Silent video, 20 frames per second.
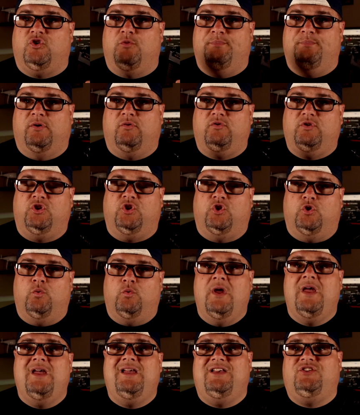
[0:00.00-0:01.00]
are built to do,
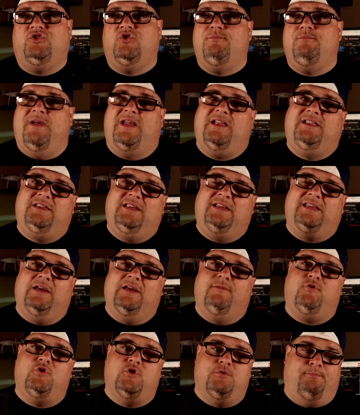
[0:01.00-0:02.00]
is they're made to
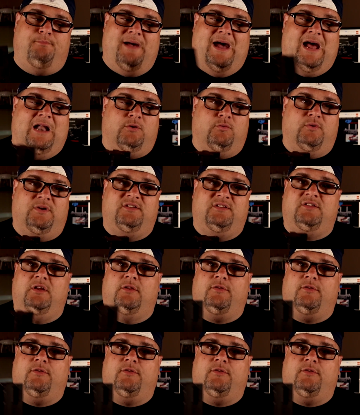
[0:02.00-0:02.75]
give your batteries